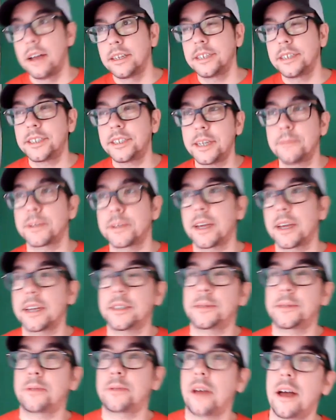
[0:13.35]
This seems like
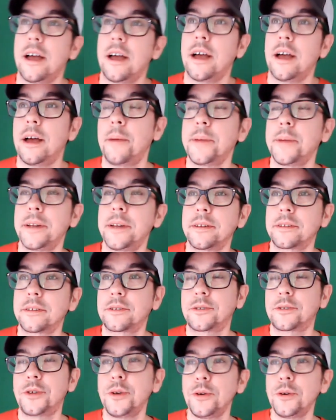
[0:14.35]
it's,
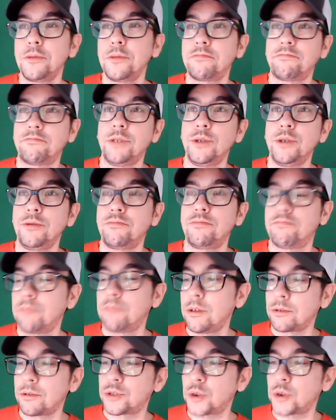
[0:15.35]
two new
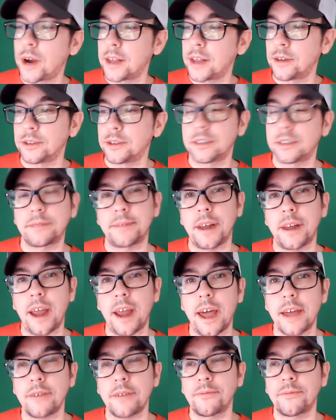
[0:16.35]
little trailers
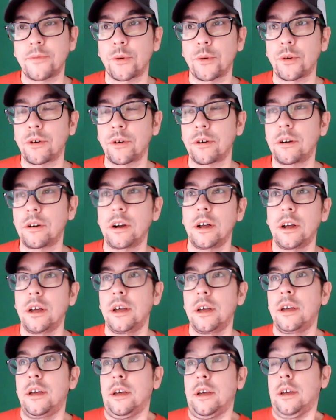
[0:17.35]
today for
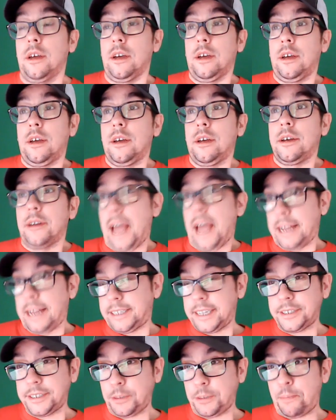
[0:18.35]

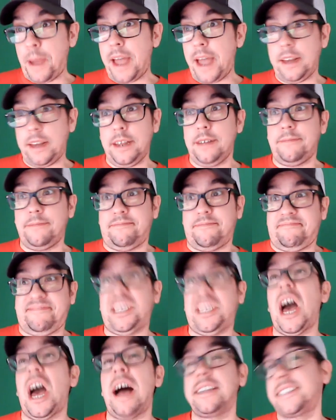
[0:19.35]
anticipated
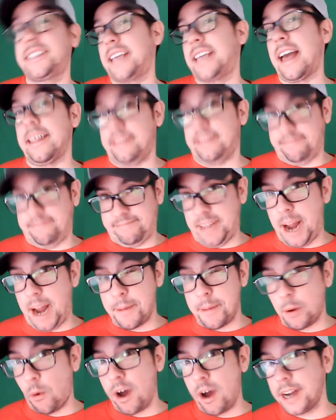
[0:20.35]
content that I've
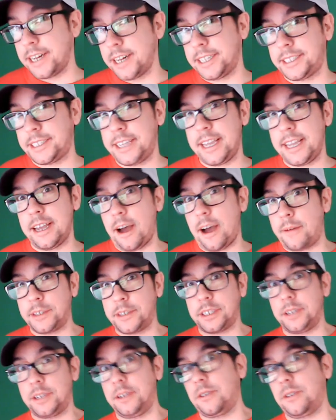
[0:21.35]
been wanting to see.
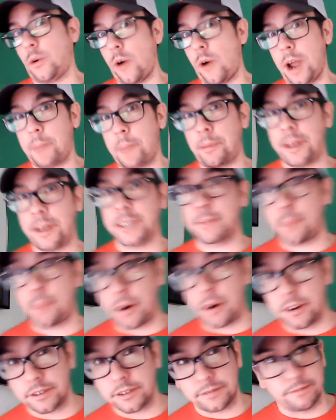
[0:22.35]
Obviously, A Quiet Place
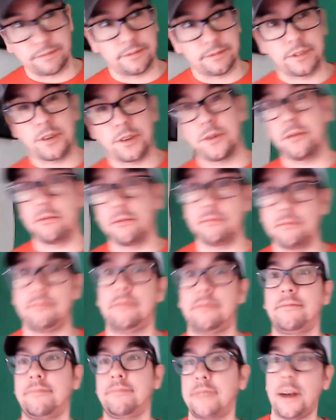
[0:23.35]
Part 2.
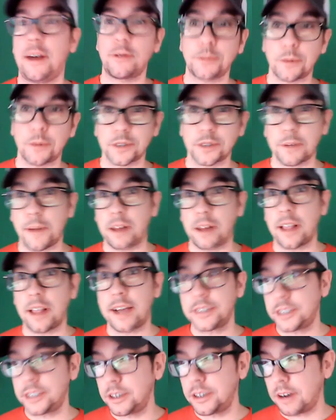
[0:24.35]
That was supposed to come out
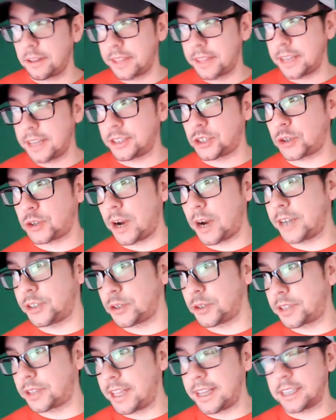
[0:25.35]
last year. I think
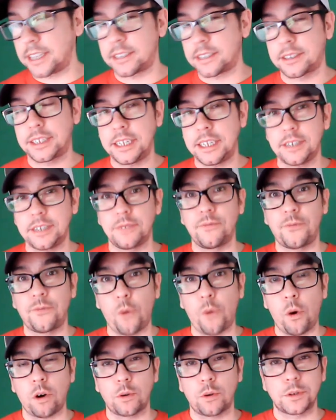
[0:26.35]
Stranger Things Season
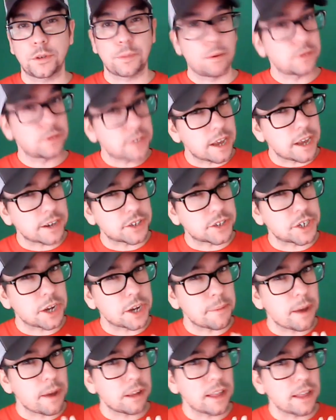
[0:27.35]
4 was supposed to actually
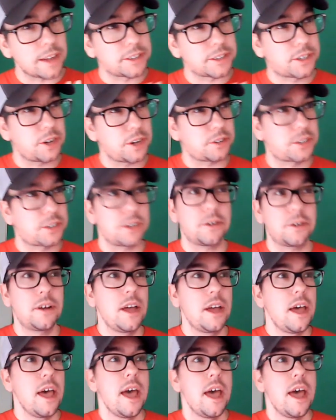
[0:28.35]
come out last year, too.